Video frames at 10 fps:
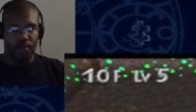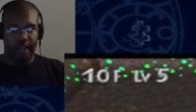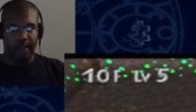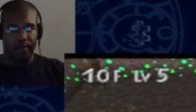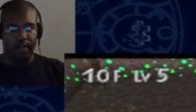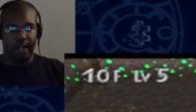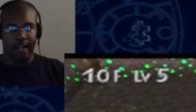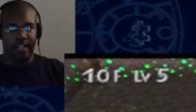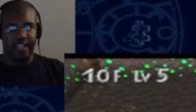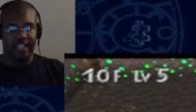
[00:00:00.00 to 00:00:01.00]
and we're
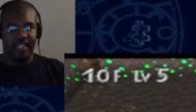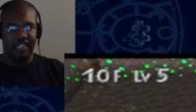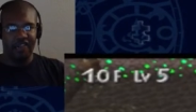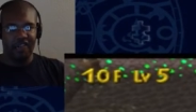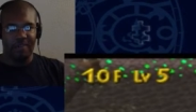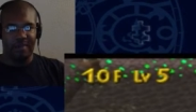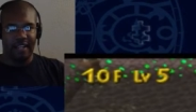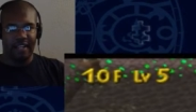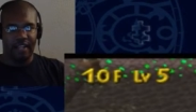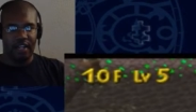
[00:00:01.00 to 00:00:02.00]
not in yellow. Oh my
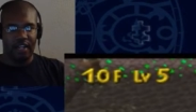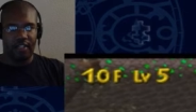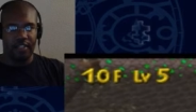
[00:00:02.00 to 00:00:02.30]
god.